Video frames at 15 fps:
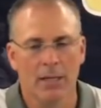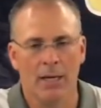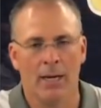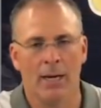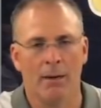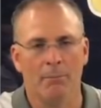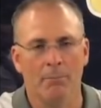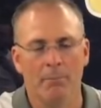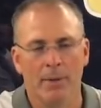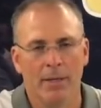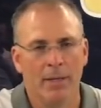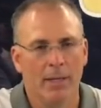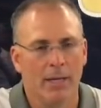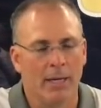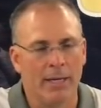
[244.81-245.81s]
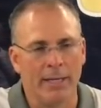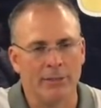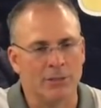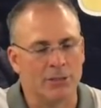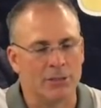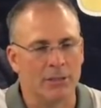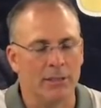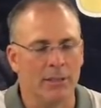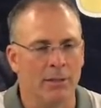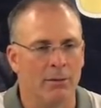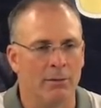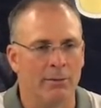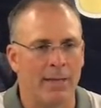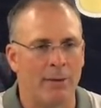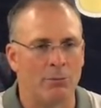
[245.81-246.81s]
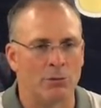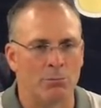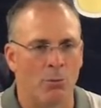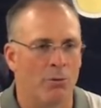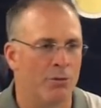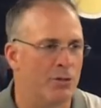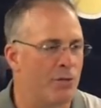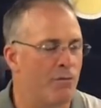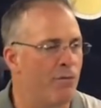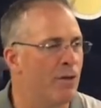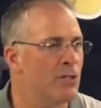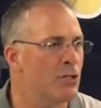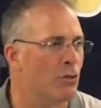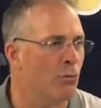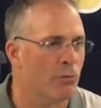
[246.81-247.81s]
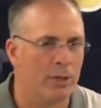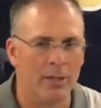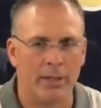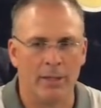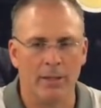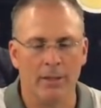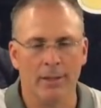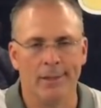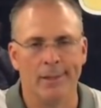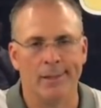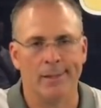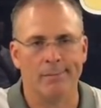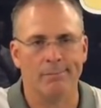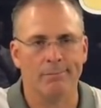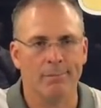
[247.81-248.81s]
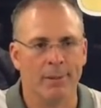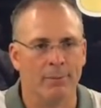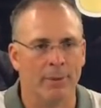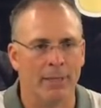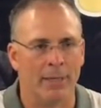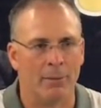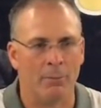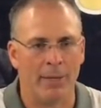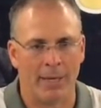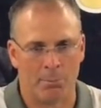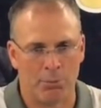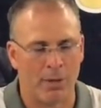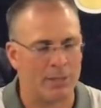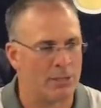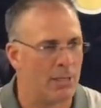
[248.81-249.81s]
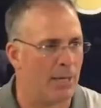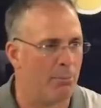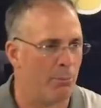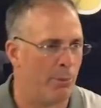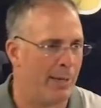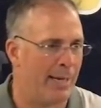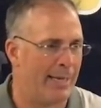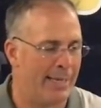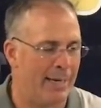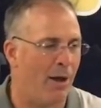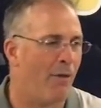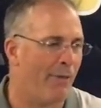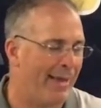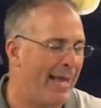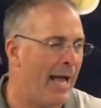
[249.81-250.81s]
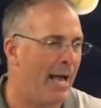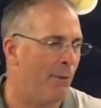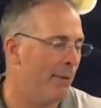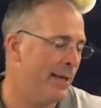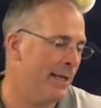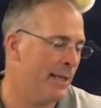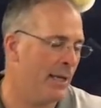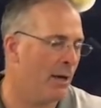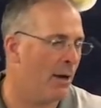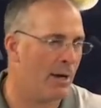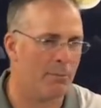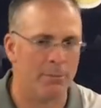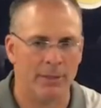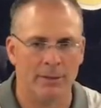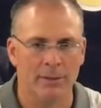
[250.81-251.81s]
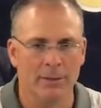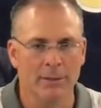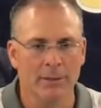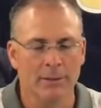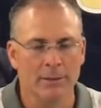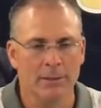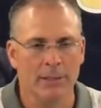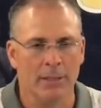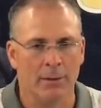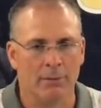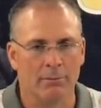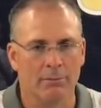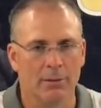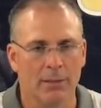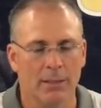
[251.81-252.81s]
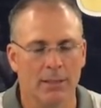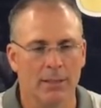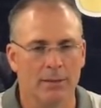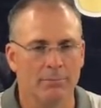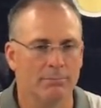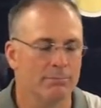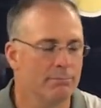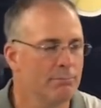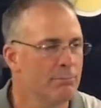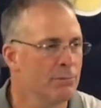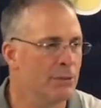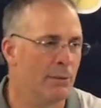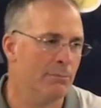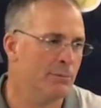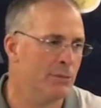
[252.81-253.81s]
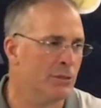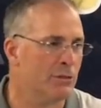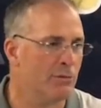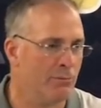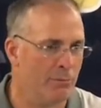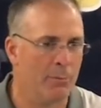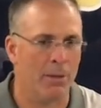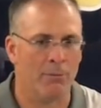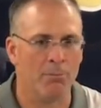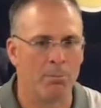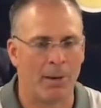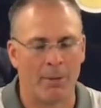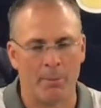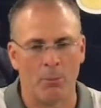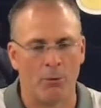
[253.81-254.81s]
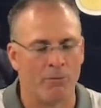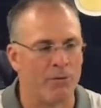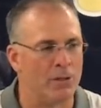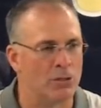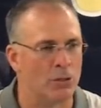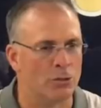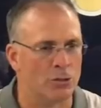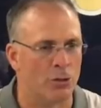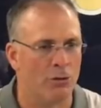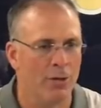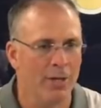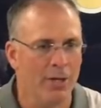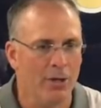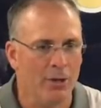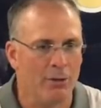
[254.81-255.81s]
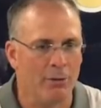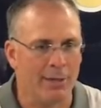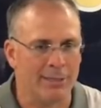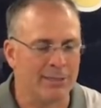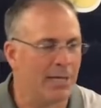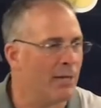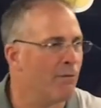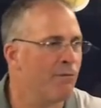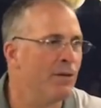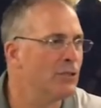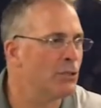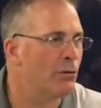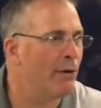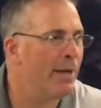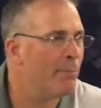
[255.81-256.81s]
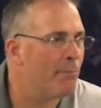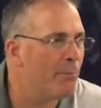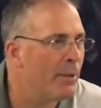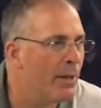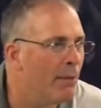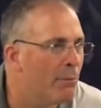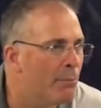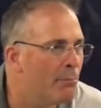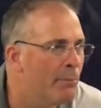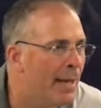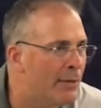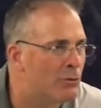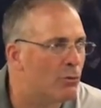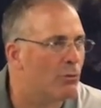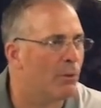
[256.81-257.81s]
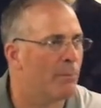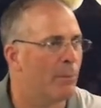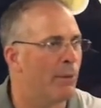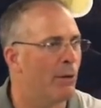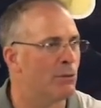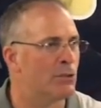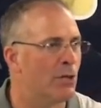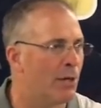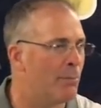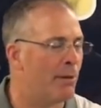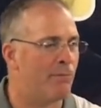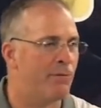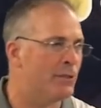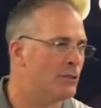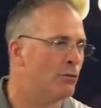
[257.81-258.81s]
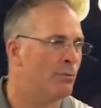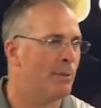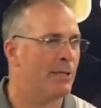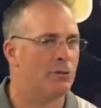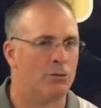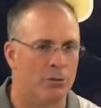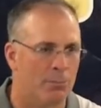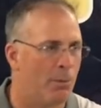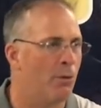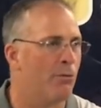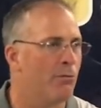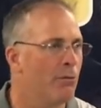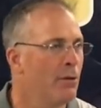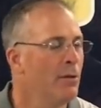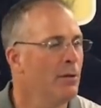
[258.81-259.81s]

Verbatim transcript: Um, again, just, you know, that was more just physical, really. Uh, you know, we got, we got to press it up and we got to get on the guy. We didn't get on him and, you know, um, something just, you know, probably more physical. So you can say the physical and, you know, mental. I mean, we always talk about physical and mental. They're both,